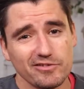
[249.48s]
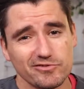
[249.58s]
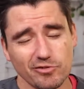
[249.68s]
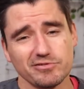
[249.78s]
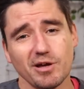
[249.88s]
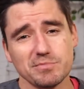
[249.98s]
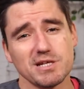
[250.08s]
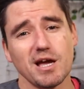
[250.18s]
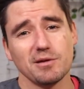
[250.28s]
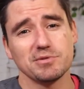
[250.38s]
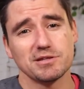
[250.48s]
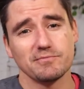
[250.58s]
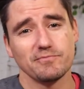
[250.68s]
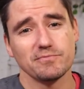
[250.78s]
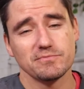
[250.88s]
So sometimes
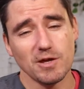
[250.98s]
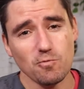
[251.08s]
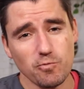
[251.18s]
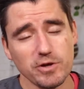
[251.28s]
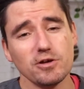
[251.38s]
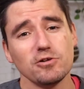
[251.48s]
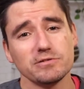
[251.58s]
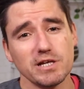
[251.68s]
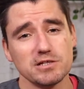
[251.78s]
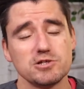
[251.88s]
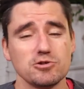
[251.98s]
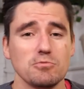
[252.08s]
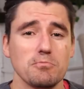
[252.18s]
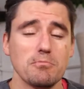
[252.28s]
they will need to do